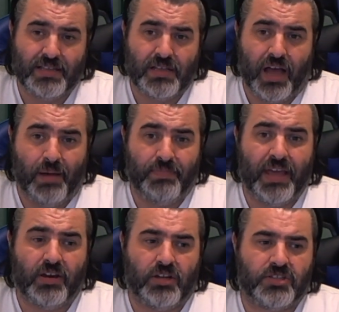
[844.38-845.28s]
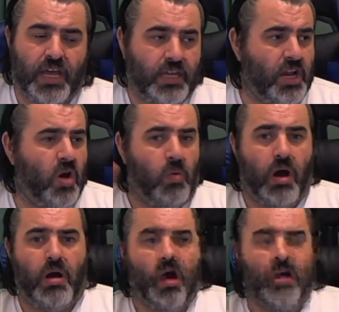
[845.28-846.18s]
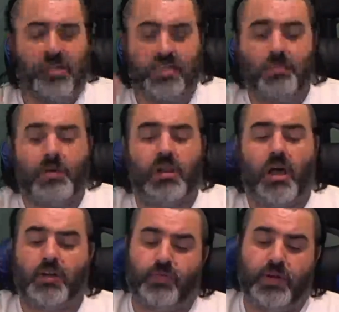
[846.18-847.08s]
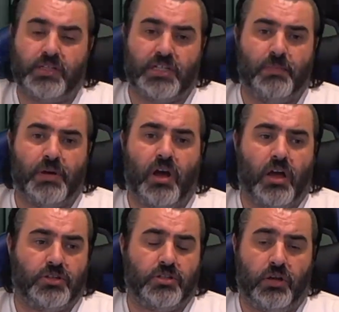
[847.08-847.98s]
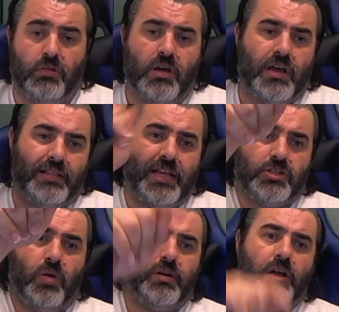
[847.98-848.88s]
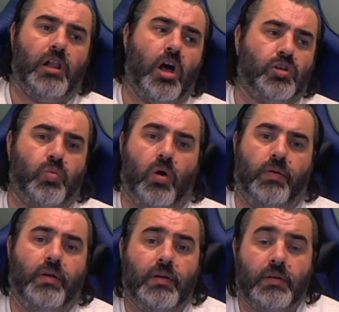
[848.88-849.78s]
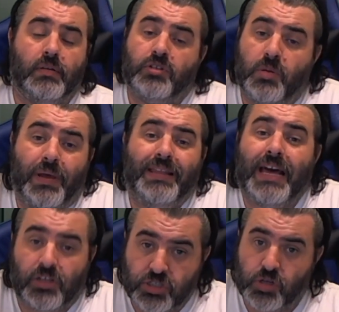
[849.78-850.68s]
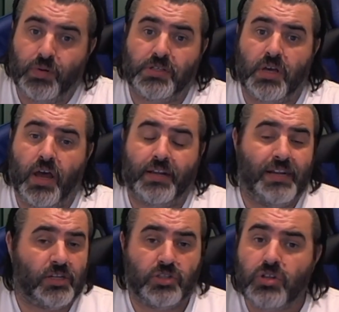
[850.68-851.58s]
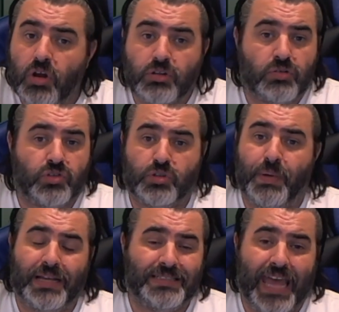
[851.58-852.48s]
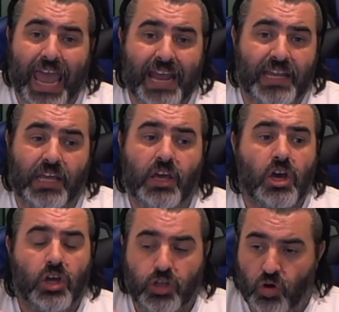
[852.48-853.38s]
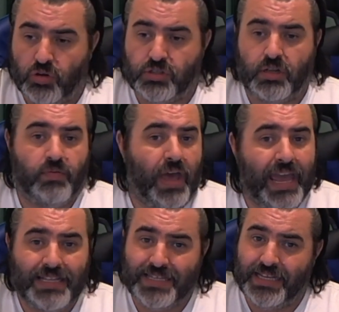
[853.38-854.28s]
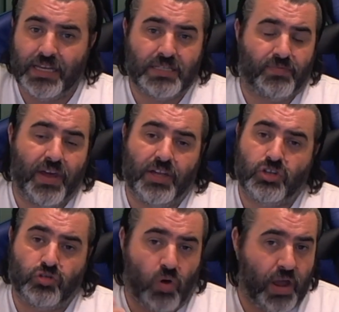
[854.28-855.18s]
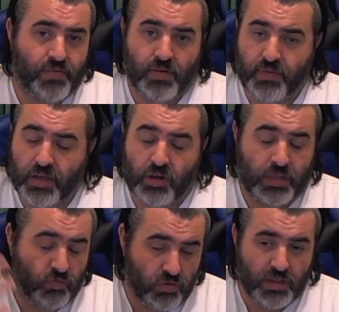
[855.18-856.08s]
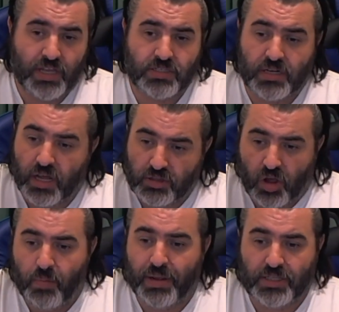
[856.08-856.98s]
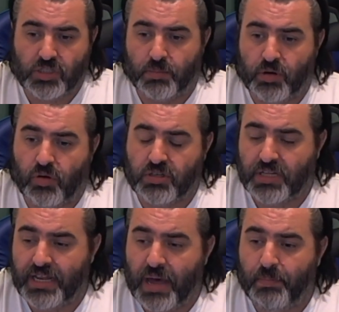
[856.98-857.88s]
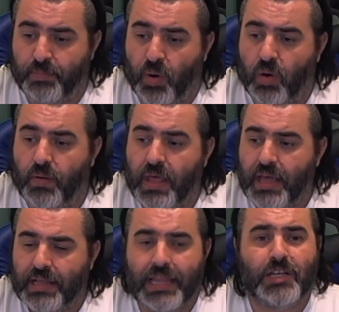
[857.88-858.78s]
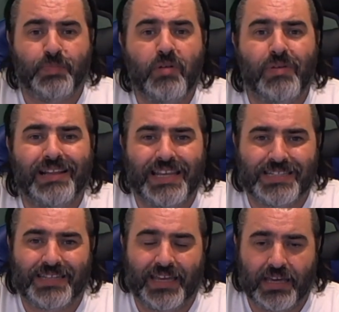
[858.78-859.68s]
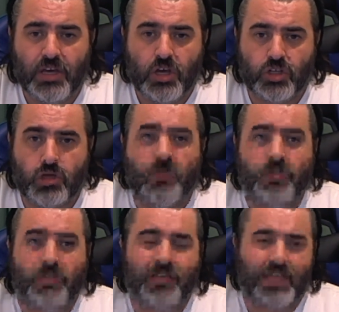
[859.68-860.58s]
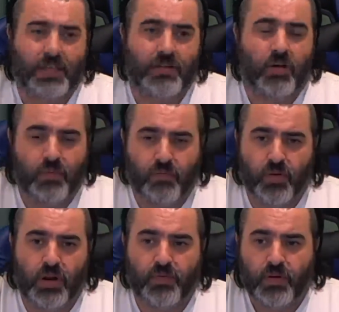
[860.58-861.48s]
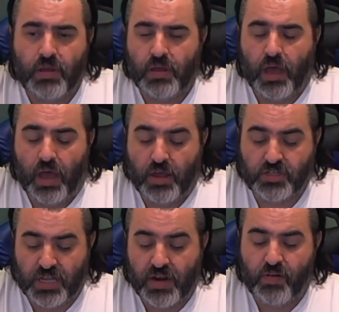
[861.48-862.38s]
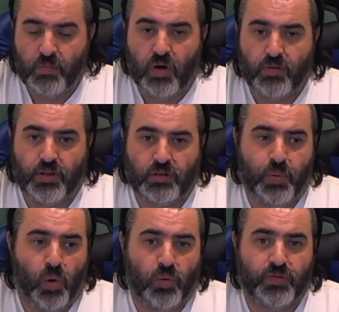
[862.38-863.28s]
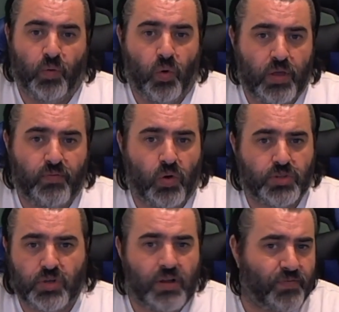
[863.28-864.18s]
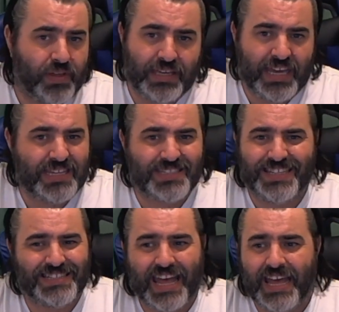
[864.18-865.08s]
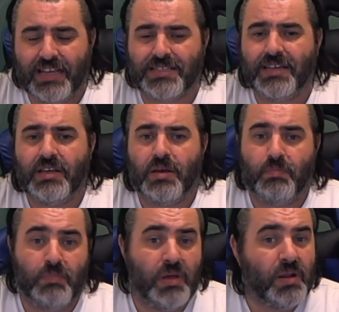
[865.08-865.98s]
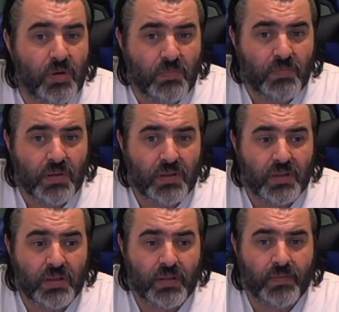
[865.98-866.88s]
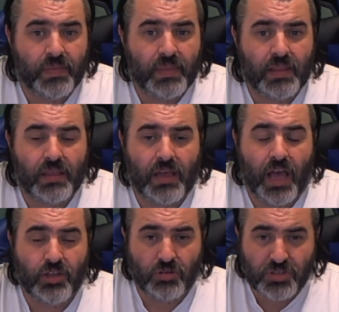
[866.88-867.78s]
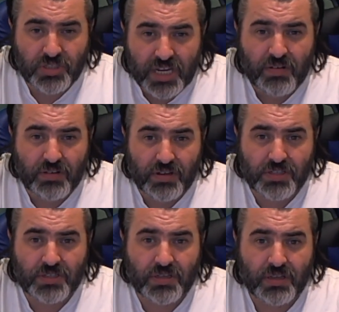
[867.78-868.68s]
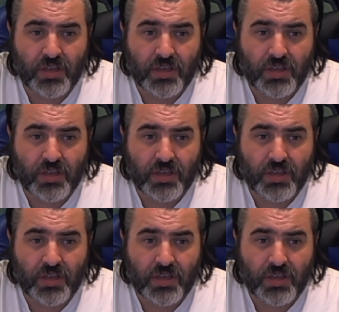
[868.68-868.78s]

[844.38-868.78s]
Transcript: I'm then going to say, you know what, I'm going to skip my Class 3 and skip my Class 2. Let's go into Class 1. To me, that's suicide, and that's no disrespect to any youngster of 18 years of age driving a vehicle. It really isn't. I don't mean it to come across like that, but let's be realistic. Someone's going to let you go in front of a steering wheel that pulls 44 ton, I think it is these days, minimum. Are you serious?